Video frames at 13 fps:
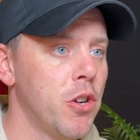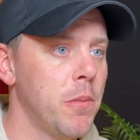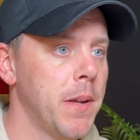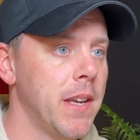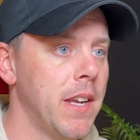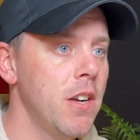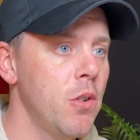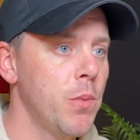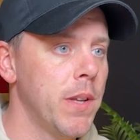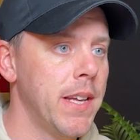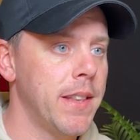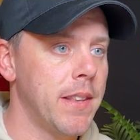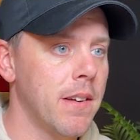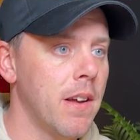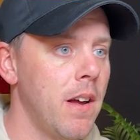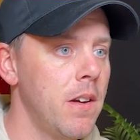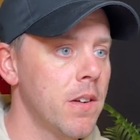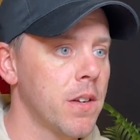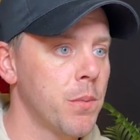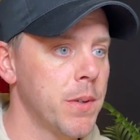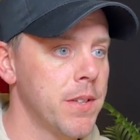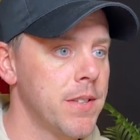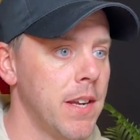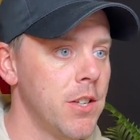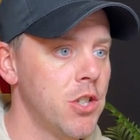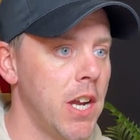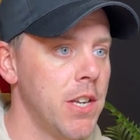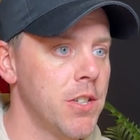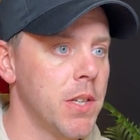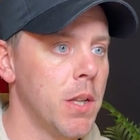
in here, we'll hit the cog, we'll say change